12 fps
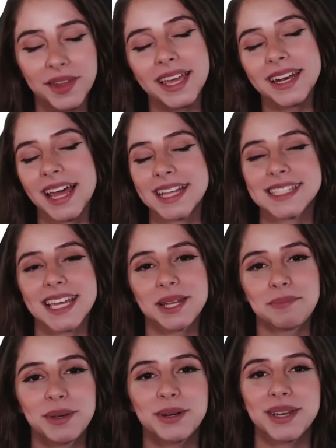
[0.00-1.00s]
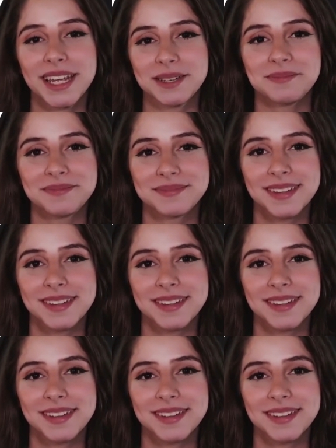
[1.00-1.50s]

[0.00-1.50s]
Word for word: and let's get building.